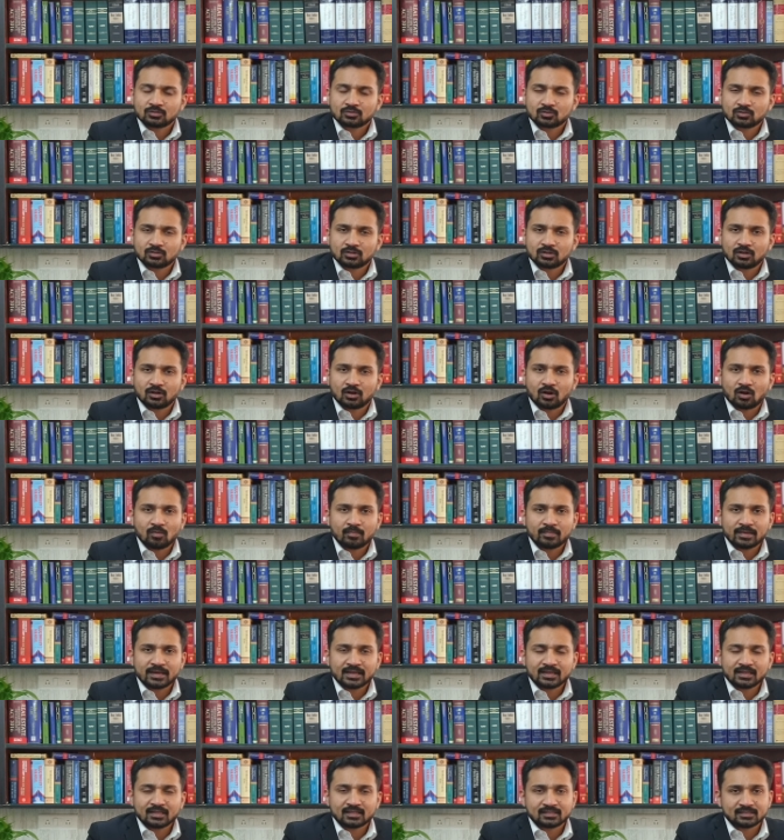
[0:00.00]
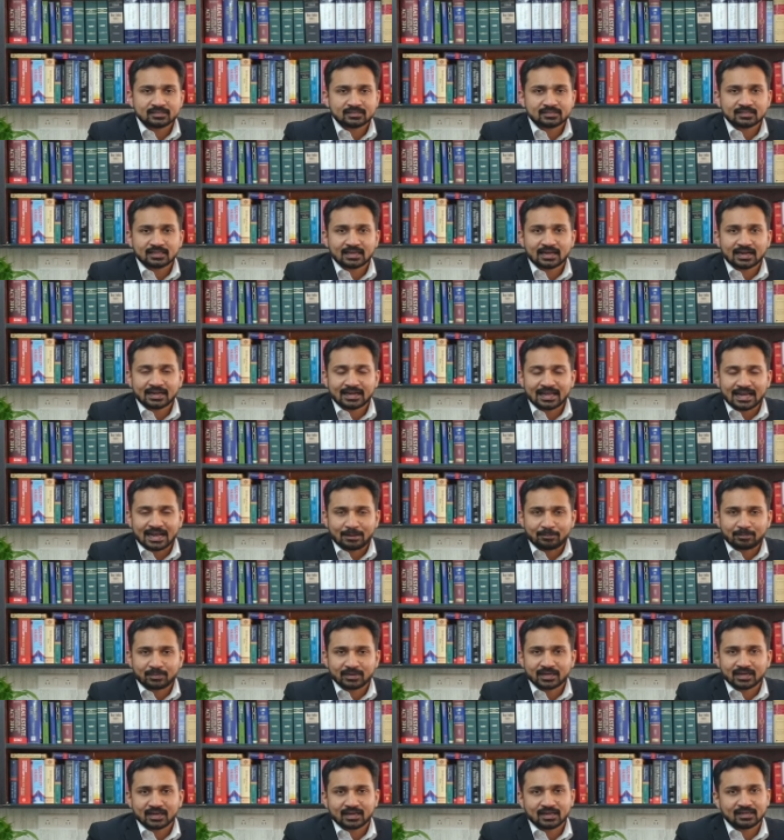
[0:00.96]
so the lawmakers had
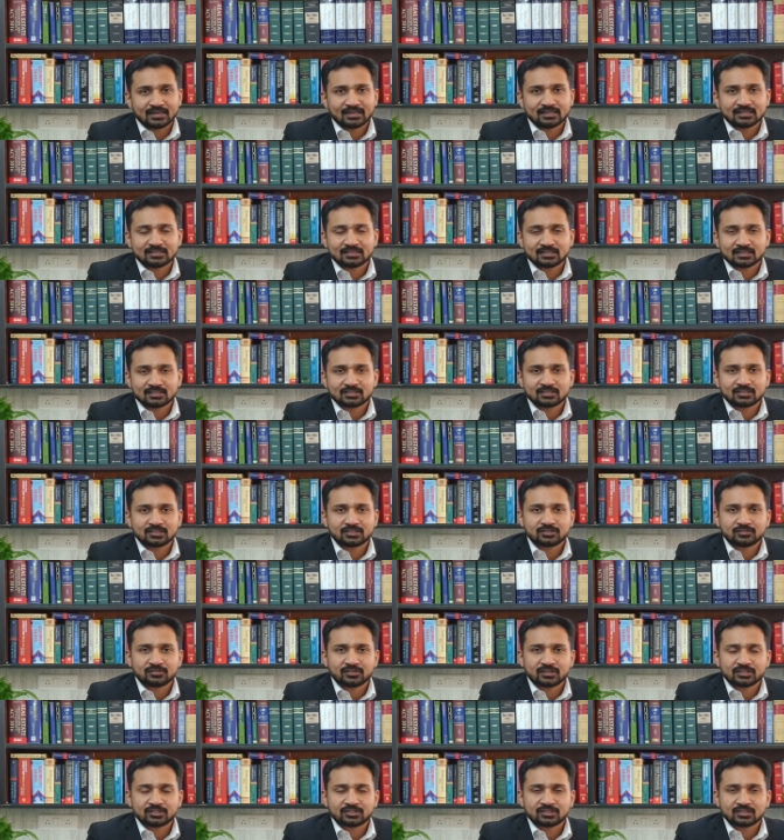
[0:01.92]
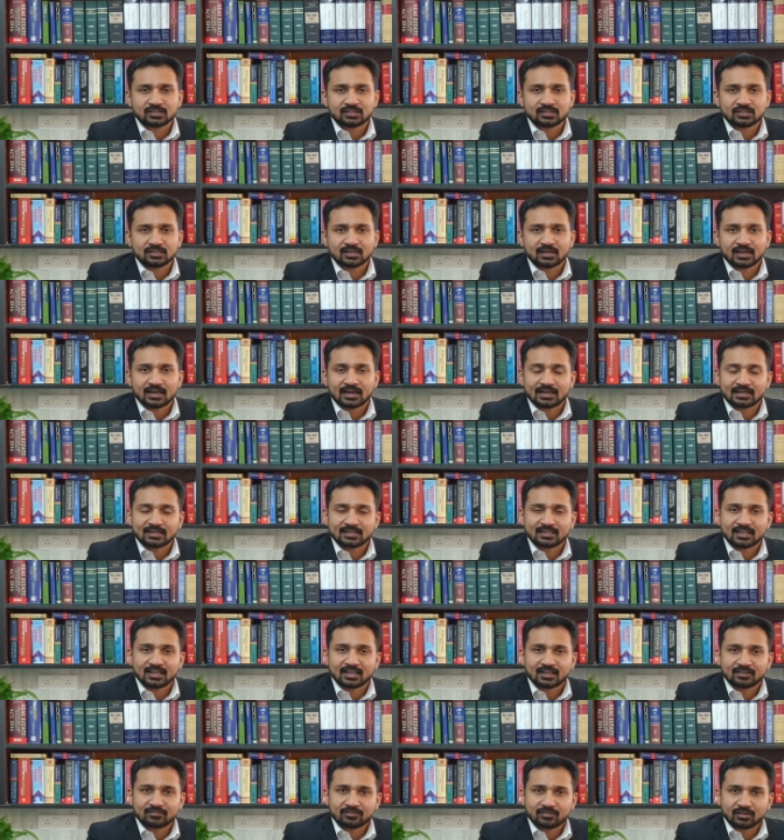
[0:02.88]
apprehended such situation and
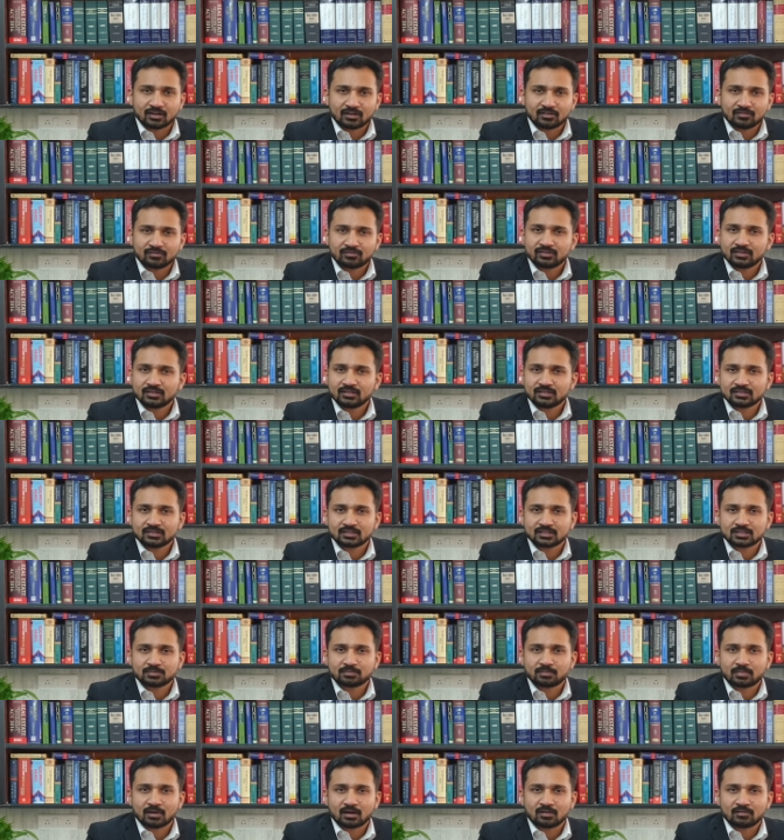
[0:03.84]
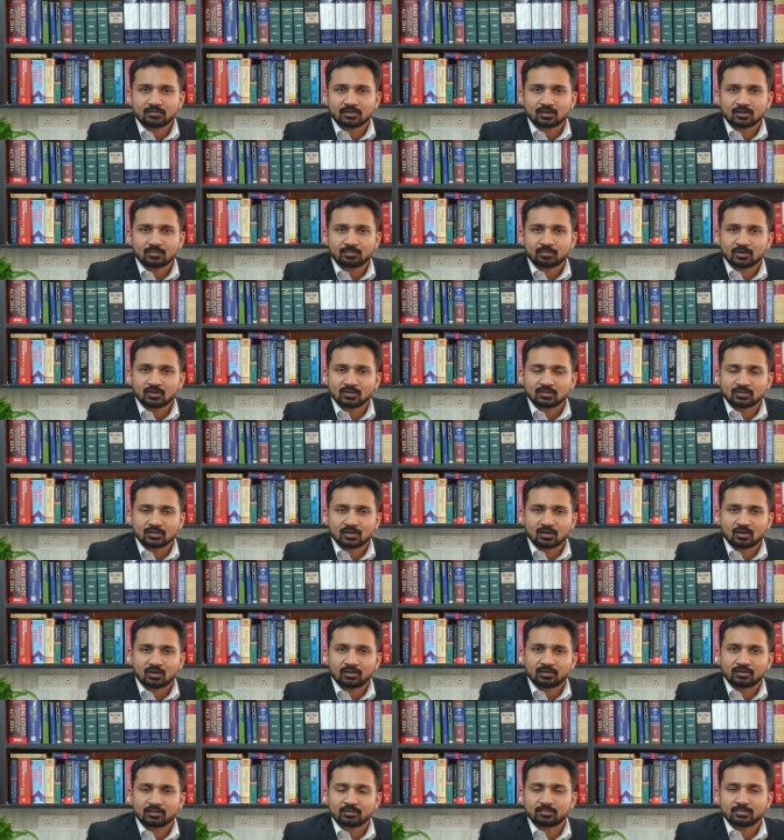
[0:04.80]
they have conferred such power upon the
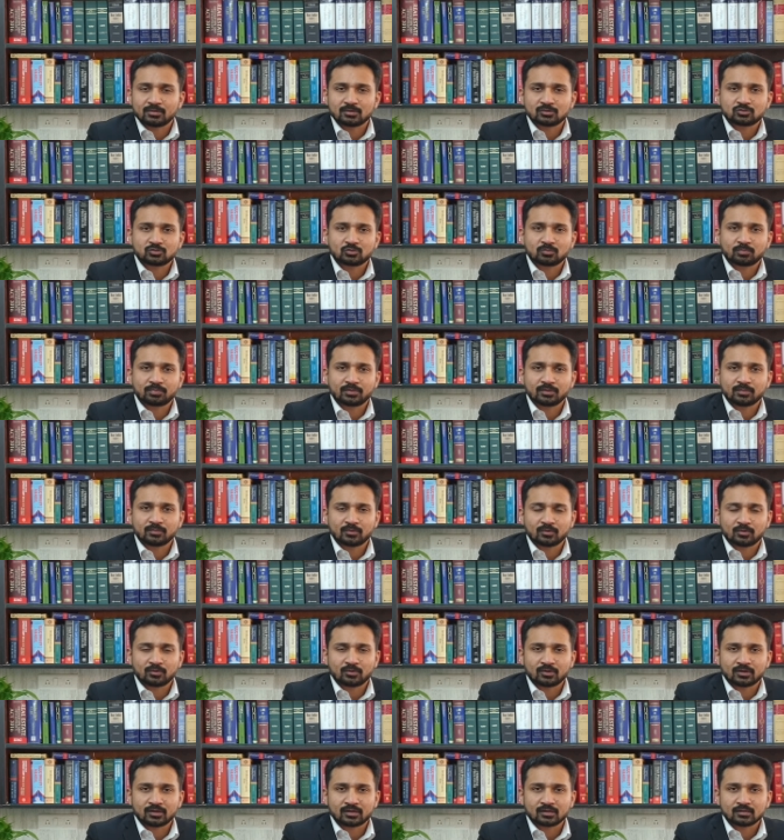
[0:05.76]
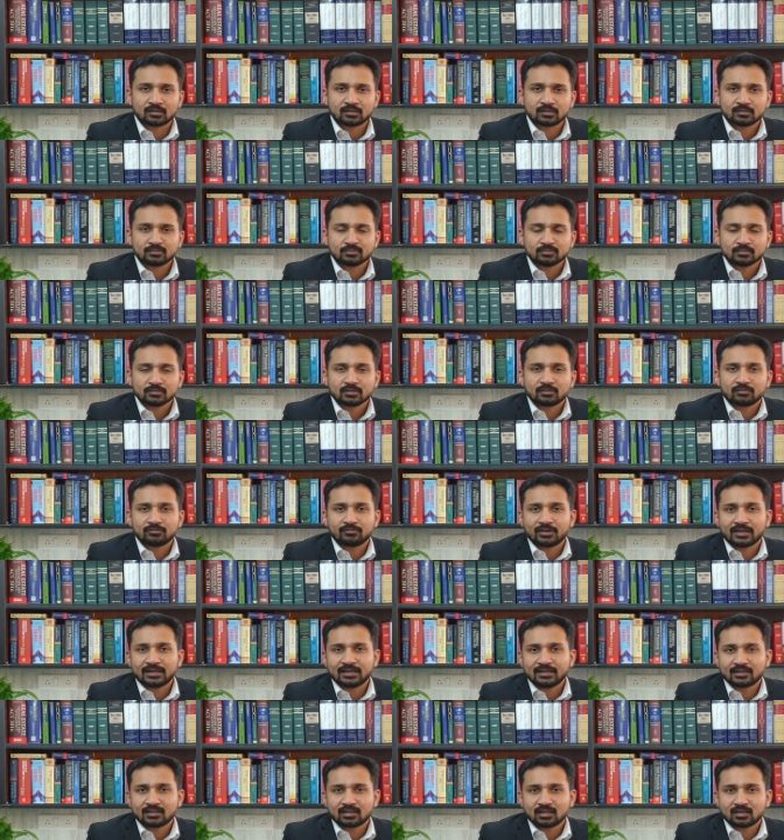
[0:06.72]
honorable supreme court
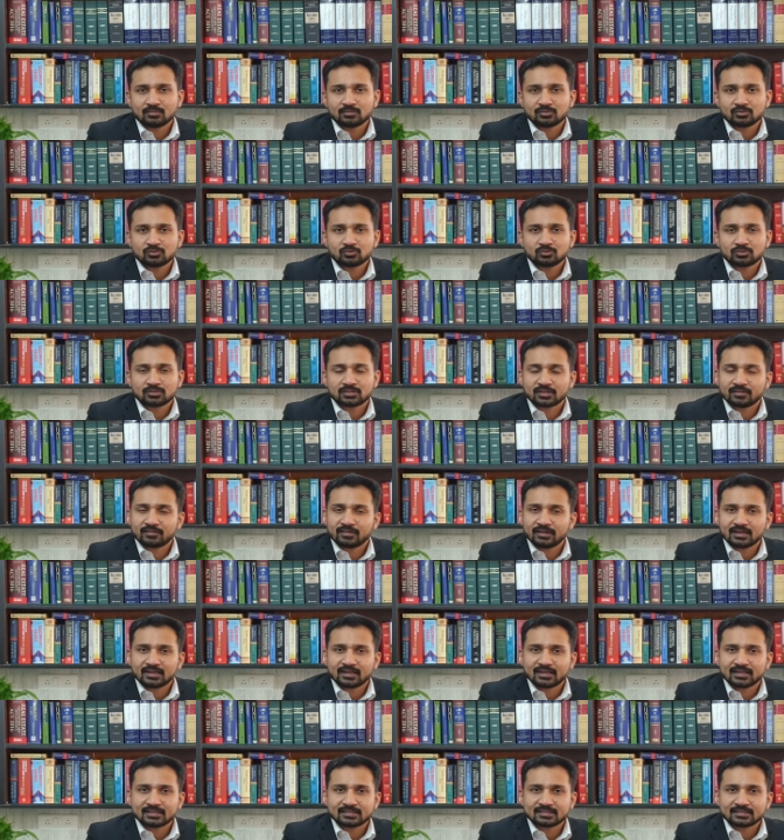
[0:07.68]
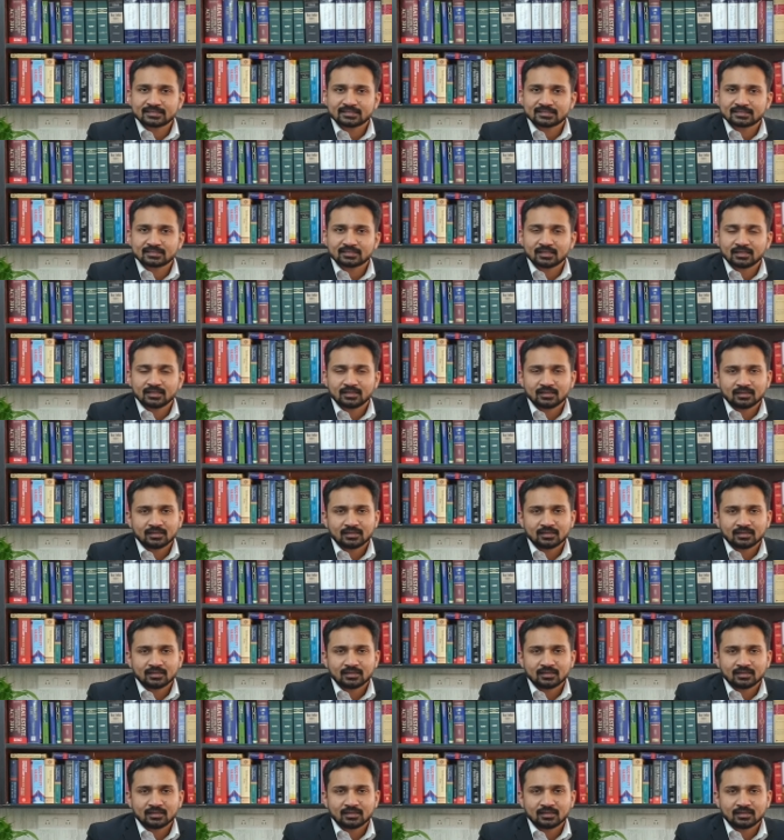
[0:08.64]
when it comes to civil cases